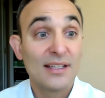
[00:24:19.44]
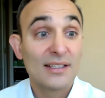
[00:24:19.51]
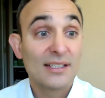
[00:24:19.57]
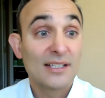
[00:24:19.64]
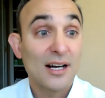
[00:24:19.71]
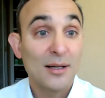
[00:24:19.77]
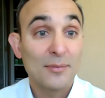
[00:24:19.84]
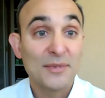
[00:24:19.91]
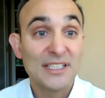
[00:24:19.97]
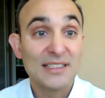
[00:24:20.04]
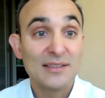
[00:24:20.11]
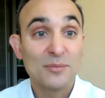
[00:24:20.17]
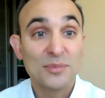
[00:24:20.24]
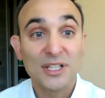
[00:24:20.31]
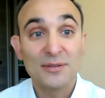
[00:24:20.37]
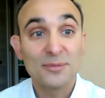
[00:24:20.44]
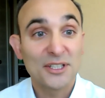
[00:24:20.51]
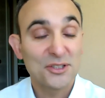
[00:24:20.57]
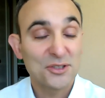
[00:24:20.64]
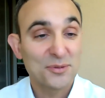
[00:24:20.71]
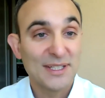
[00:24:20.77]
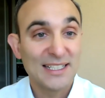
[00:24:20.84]
common blood
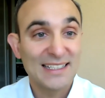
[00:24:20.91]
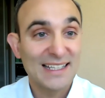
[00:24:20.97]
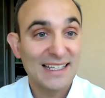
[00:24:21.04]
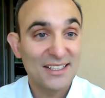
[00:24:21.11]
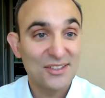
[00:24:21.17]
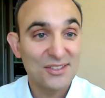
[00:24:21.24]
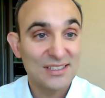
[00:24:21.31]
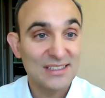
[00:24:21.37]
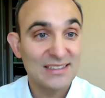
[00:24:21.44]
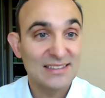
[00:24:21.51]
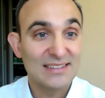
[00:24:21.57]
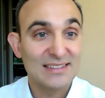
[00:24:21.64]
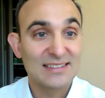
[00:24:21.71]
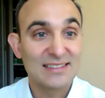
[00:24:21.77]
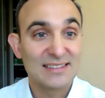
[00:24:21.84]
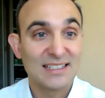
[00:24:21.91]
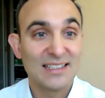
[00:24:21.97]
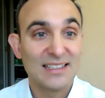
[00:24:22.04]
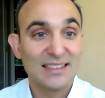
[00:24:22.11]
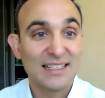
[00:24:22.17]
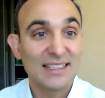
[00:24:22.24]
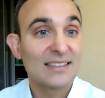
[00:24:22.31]
pressure medications
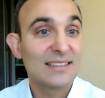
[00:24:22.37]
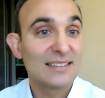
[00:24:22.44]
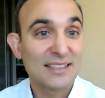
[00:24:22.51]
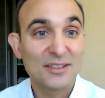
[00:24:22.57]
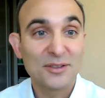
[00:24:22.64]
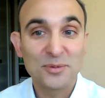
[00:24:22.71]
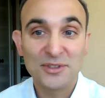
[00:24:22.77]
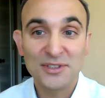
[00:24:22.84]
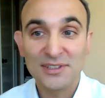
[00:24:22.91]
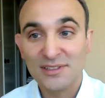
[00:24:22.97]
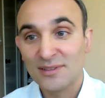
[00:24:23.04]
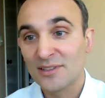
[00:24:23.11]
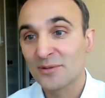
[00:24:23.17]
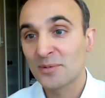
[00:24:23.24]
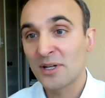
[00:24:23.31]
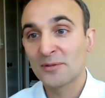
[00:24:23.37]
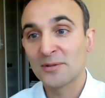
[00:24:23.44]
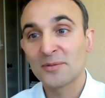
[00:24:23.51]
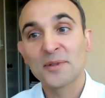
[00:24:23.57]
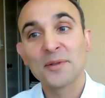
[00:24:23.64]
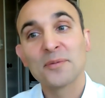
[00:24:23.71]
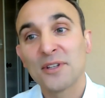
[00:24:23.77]
like lisinopril, and there are probably
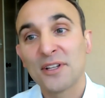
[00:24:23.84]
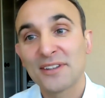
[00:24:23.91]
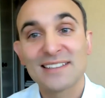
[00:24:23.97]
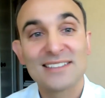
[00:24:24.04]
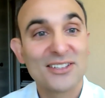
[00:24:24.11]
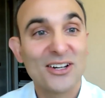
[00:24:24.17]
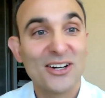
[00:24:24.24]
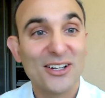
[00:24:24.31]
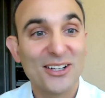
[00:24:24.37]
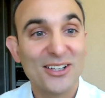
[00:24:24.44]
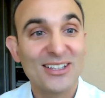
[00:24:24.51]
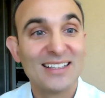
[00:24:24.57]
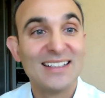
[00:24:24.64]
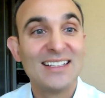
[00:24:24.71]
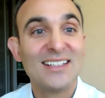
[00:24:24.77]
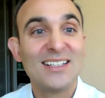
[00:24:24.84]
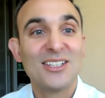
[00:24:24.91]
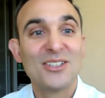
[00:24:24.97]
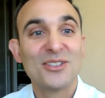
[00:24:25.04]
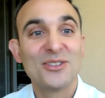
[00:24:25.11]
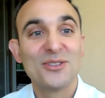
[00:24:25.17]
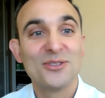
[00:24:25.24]
people on this call
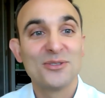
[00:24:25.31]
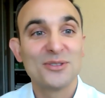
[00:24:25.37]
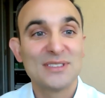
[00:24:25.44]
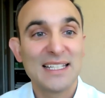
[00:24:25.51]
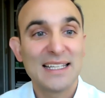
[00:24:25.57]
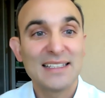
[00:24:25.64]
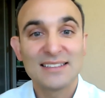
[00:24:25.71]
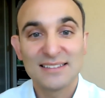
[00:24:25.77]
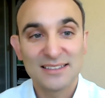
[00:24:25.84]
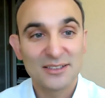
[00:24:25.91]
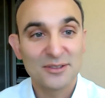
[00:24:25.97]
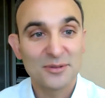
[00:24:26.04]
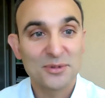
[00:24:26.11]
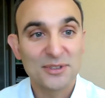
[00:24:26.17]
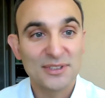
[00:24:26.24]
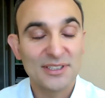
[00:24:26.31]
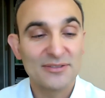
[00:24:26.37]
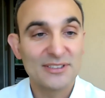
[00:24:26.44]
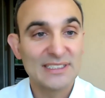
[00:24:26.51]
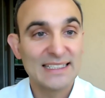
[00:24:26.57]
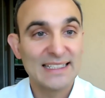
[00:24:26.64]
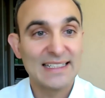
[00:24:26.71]
who take lisinopril every
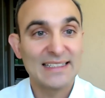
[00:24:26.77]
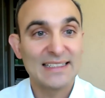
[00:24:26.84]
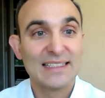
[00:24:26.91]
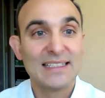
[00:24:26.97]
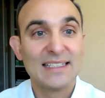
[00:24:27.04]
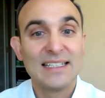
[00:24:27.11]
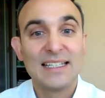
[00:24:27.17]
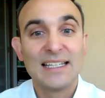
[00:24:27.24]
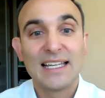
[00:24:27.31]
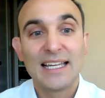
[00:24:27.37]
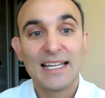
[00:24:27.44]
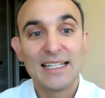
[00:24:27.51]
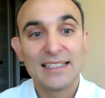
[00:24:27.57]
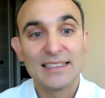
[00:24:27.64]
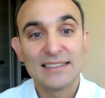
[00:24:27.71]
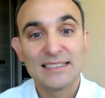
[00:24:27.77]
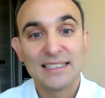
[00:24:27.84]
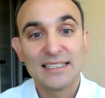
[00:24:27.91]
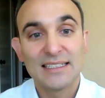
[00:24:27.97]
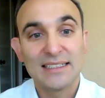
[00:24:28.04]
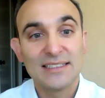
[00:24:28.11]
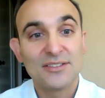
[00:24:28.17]
day. And
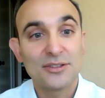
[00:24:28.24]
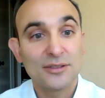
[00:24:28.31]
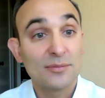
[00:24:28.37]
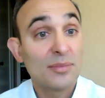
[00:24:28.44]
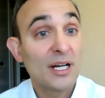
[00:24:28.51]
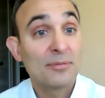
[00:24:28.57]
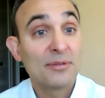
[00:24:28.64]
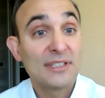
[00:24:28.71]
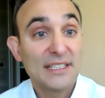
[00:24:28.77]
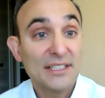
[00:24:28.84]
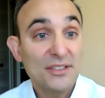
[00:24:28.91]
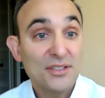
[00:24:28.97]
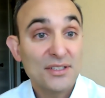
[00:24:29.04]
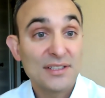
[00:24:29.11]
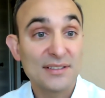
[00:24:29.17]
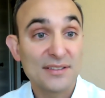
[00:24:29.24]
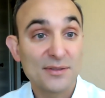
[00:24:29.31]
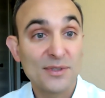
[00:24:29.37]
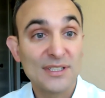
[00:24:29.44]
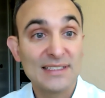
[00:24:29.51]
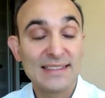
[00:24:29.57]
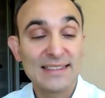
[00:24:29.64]
in certain populations,
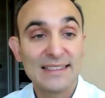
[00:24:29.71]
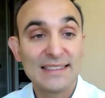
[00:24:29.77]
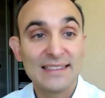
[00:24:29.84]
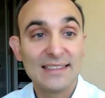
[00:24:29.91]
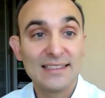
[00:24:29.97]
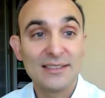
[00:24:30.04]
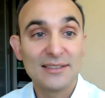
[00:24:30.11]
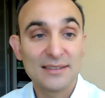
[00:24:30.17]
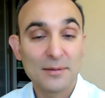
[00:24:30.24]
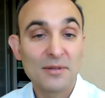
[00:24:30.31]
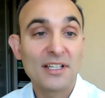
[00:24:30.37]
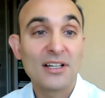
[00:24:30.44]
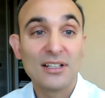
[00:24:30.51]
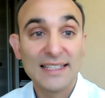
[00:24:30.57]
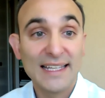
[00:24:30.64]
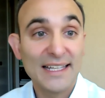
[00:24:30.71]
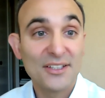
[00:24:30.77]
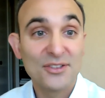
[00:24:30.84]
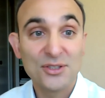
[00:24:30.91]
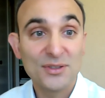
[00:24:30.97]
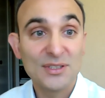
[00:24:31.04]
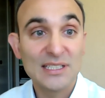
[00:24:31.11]
we see something called
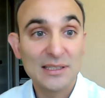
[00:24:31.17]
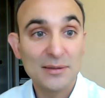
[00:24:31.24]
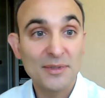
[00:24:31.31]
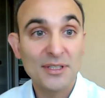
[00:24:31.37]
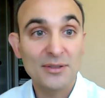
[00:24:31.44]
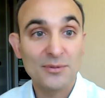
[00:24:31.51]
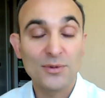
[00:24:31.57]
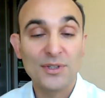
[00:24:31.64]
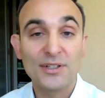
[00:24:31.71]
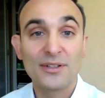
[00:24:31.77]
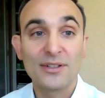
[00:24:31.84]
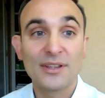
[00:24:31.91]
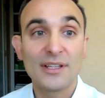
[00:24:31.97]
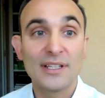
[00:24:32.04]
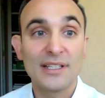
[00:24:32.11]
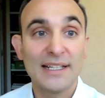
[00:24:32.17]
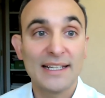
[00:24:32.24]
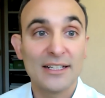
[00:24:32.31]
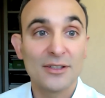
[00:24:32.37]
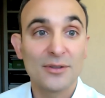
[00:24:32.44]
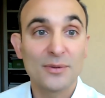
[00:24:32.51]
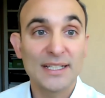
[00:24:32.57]
angioedema, where the
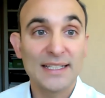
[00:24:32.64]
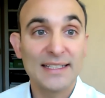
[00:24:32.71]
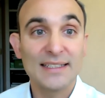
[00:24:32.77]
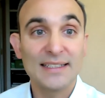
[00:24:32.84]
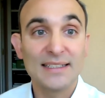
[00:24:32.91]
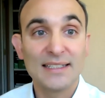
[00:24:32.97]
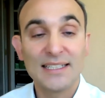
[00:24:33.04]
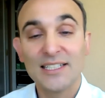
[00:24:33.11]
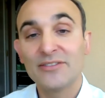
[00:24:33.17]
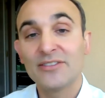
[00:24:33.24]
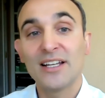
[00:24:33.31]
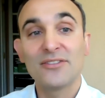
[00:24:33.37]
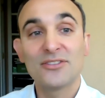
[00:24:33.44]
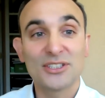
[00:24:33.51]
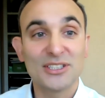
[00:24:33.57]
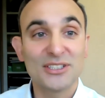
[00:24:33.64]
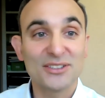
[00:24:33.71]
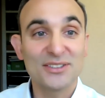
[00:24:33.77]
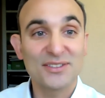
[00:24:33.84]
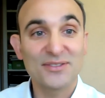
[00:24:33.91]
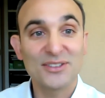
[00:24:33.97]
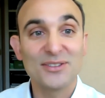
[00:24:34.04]
airway, even after
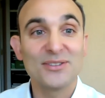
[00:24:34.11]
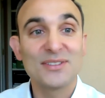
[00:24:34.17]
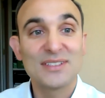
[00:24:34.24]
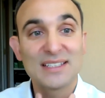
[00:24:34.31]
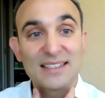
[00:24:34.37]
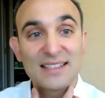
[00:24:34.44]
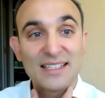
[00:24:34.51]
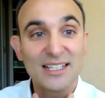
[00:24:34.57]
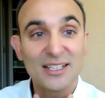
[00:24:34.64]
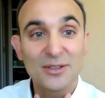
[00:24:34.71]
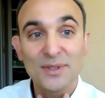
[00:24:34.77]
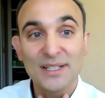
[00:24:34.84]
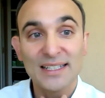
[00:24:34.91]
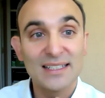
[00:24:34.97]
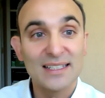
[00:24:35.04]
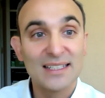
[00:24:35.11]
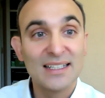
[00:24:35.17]
years of use, the airway